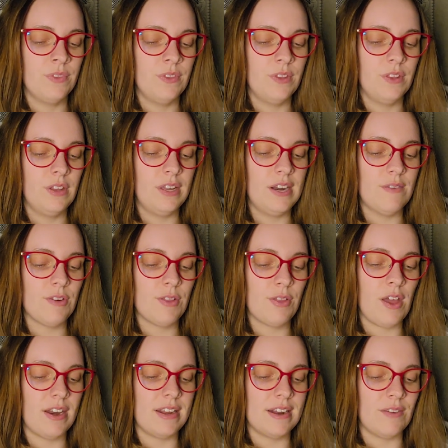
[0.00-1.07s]
He never
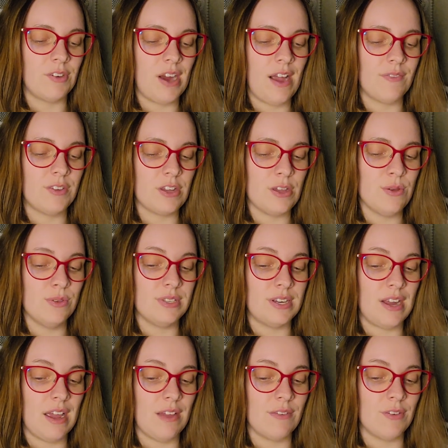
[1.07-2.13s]
thought he'd ever have to use a
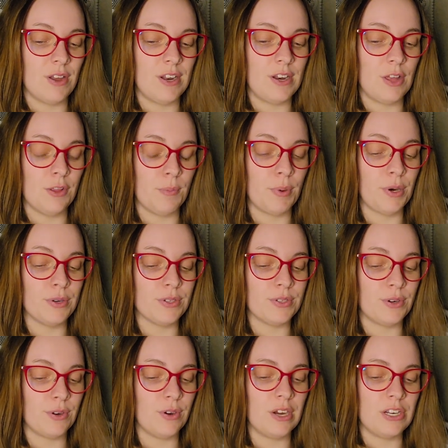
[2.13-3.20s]
knife on another person
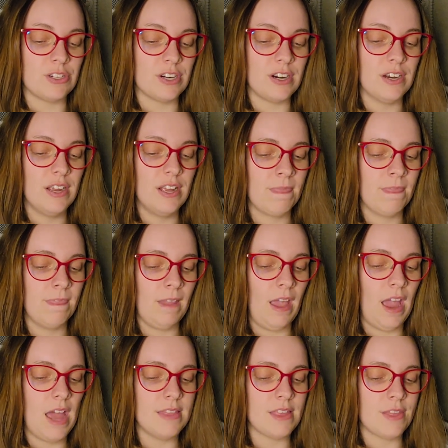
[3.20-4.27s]
or creature,
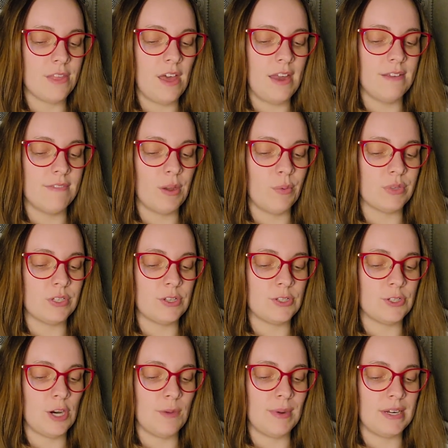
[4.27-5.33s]
and the thought of it was
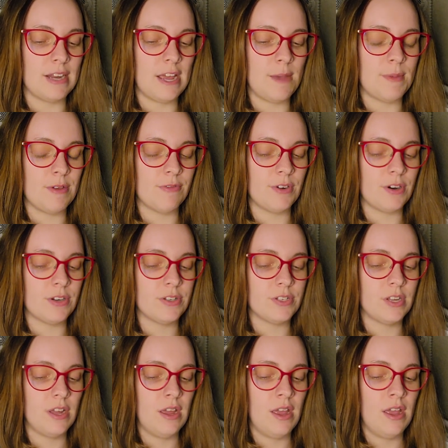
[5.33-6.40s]
disturbing to him at first.
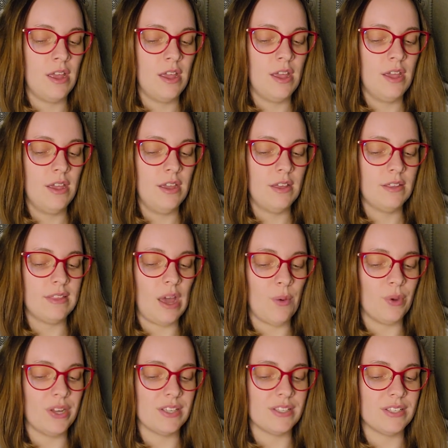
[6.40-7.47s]
That
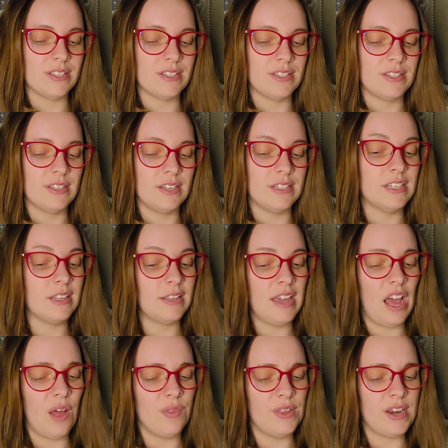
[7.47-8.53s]
was, until he
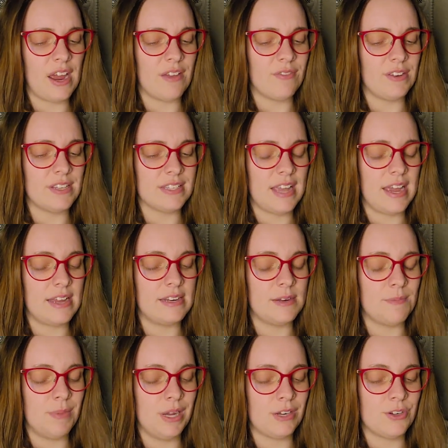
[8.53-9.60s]
held the knife in his hand
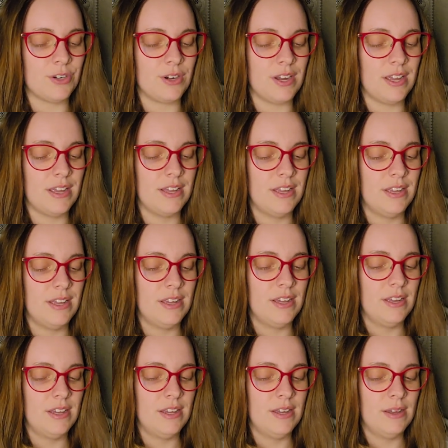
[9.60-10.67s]
and pictured it.
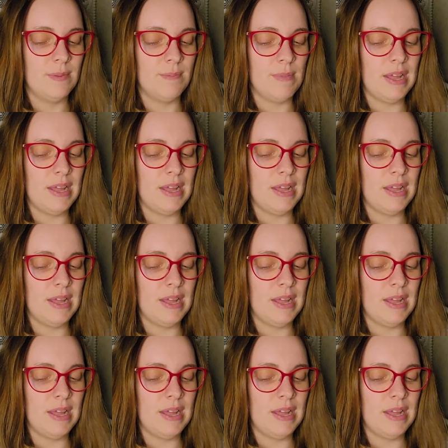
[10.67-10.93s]
Meli